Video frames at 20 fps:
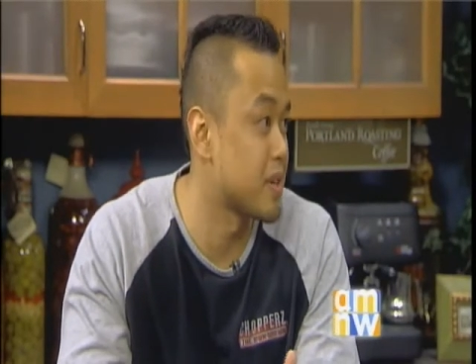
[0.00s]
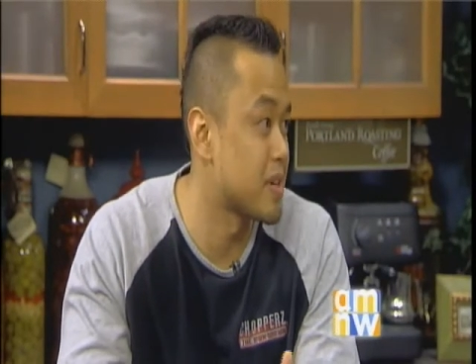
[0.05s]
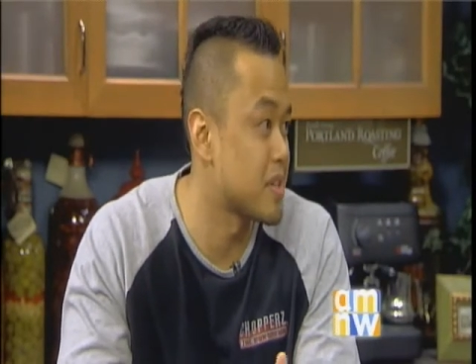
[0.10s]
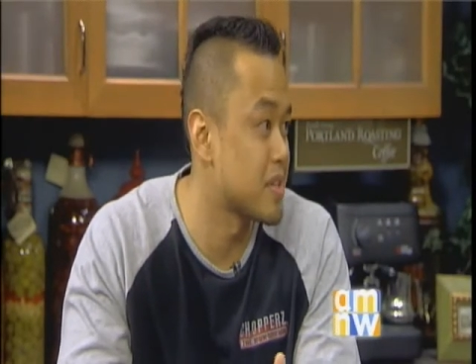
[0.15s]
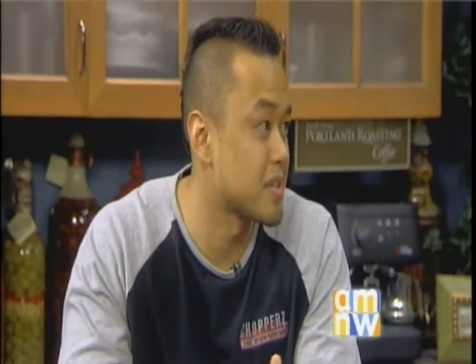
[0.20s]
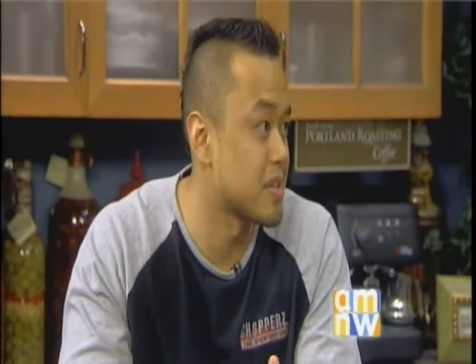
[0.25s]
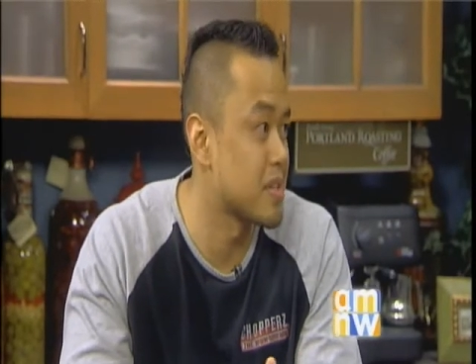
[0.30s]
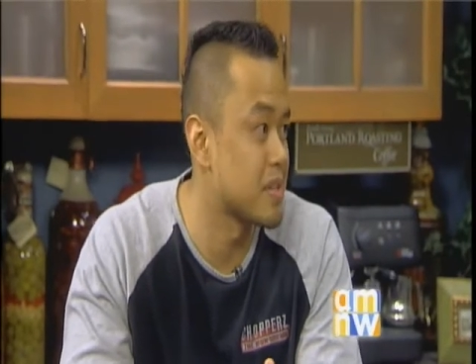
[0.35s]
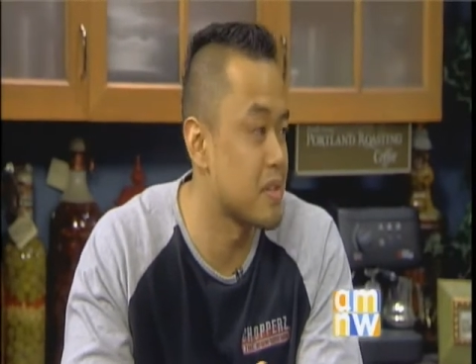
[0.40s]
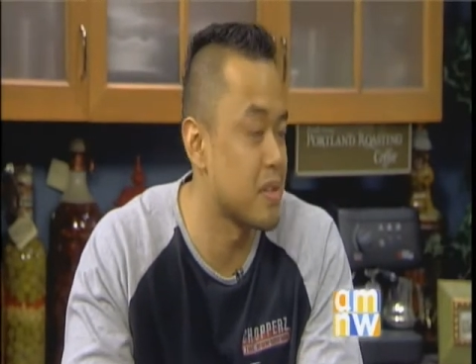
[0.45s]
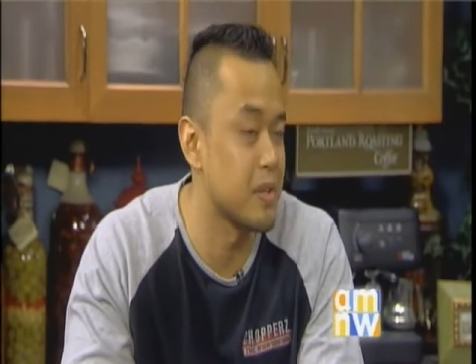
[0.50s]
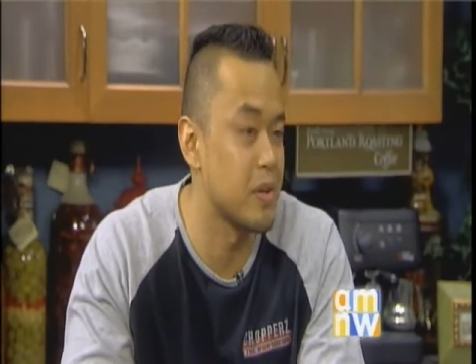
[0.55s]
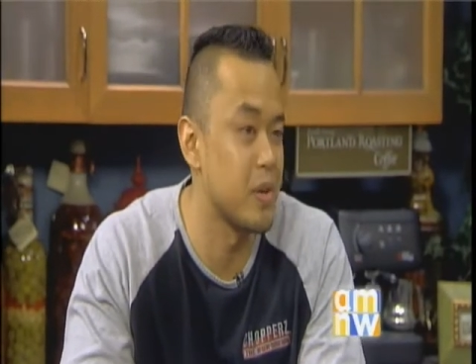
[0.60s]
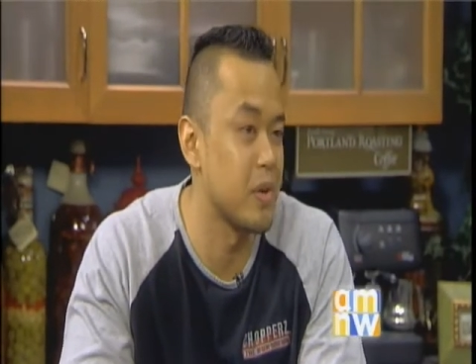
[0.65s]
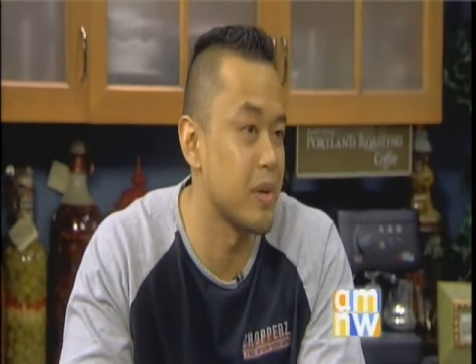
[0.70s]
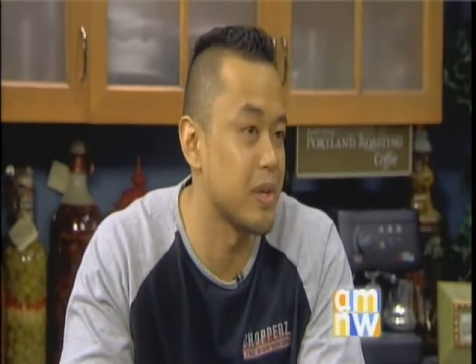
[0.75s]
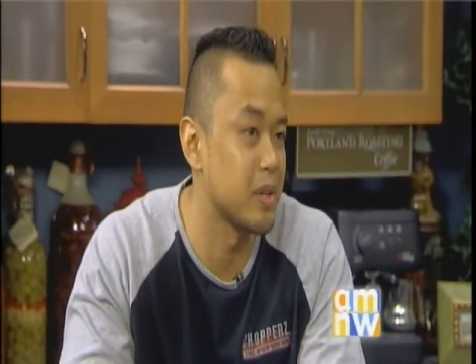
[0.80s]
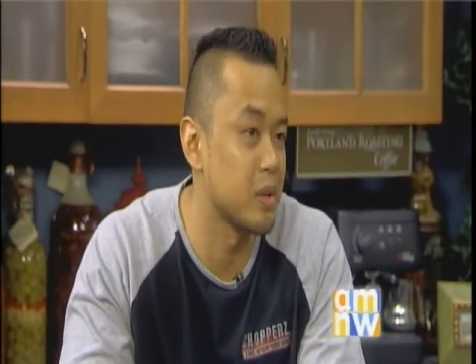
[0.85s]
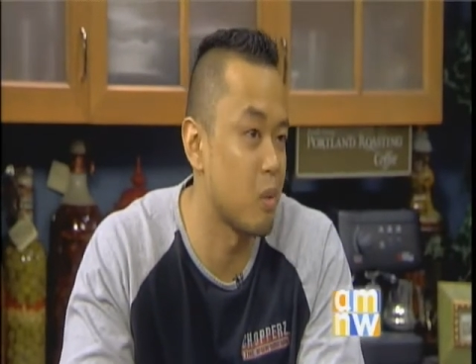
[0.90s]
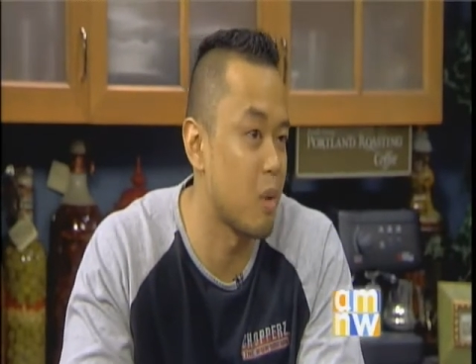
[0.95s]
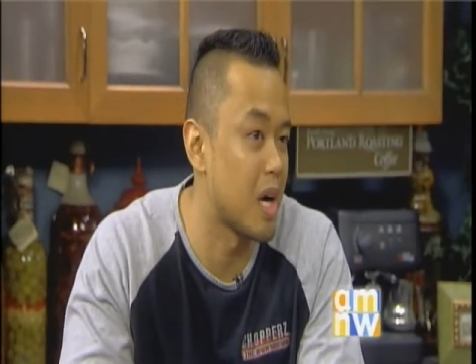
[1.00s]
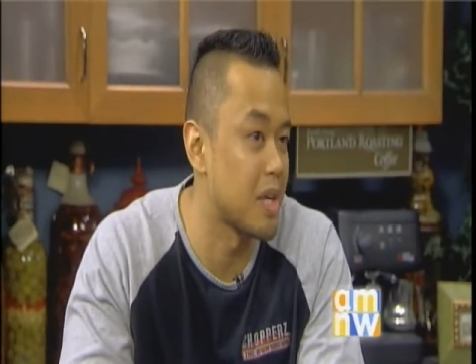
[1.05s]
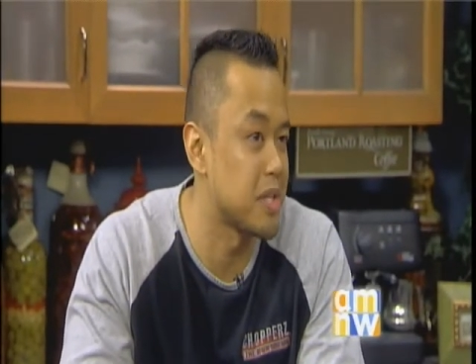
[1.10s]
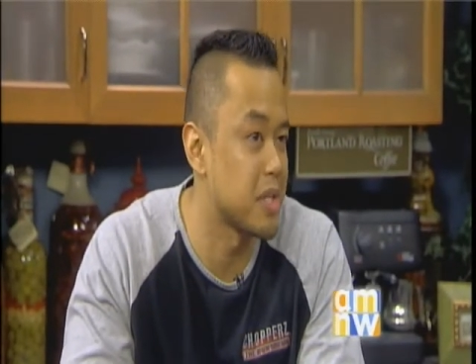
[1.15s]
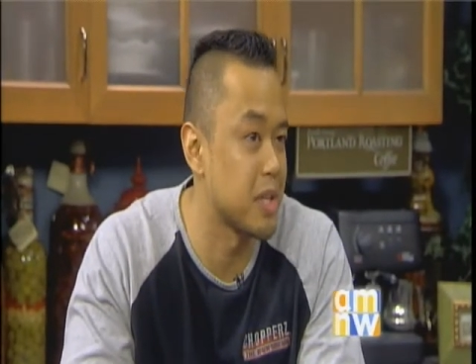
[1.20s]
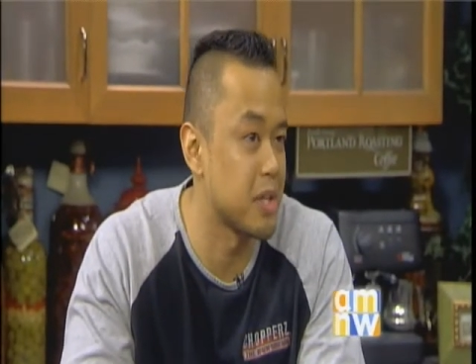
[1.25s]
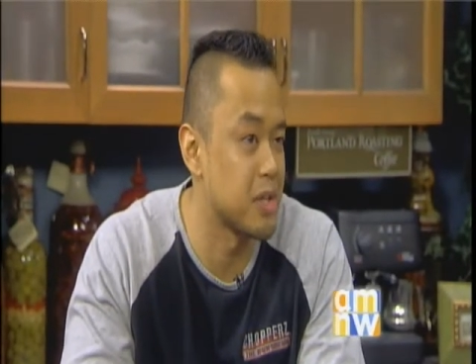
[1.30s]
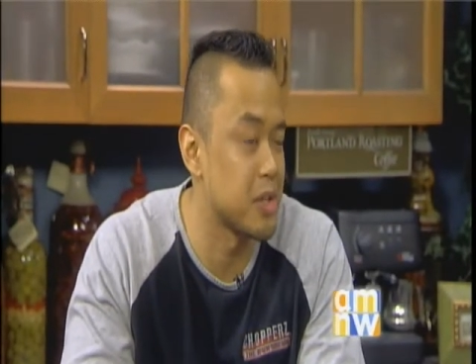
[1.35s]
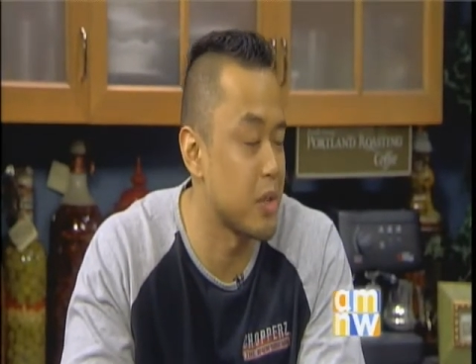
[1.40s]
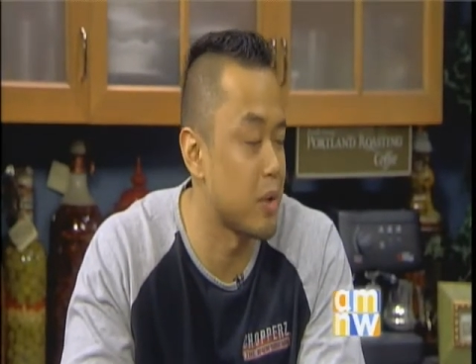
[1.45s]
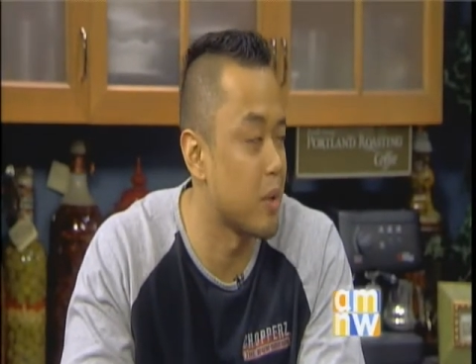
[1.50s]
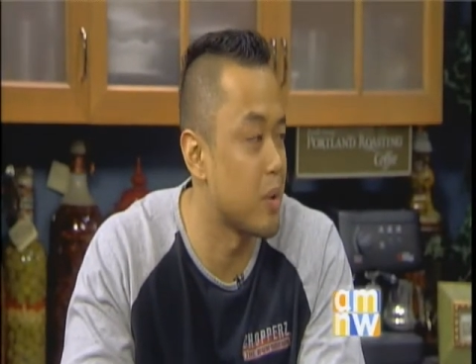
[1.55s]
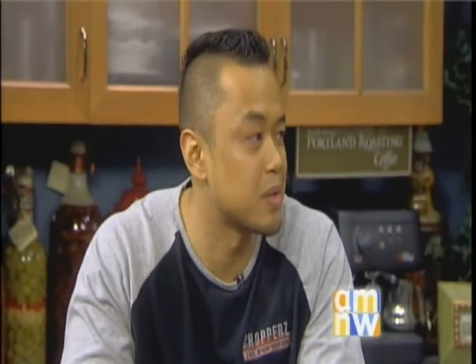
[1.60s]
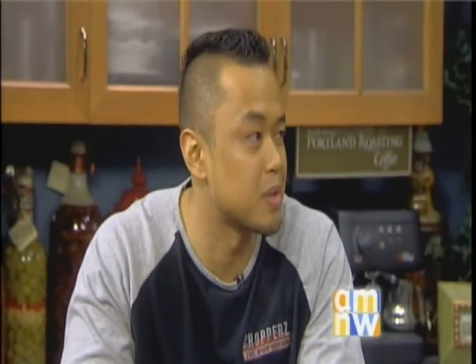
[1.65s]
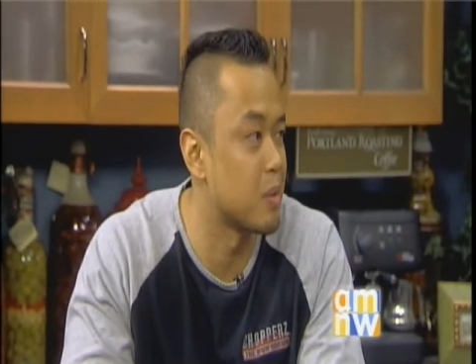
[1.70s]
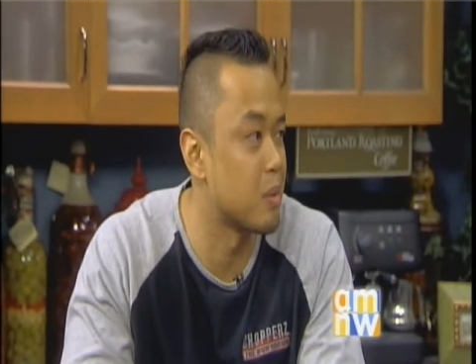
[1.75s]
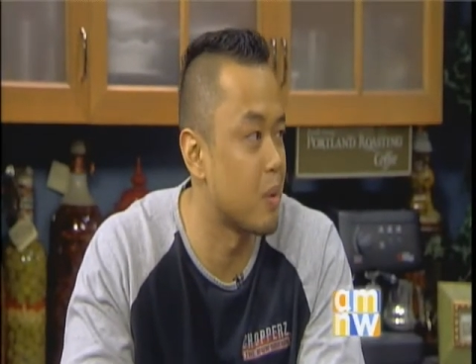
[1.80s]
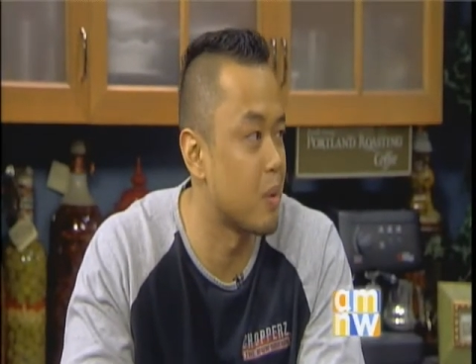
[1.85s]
for instance, and you don't get to watch it because you're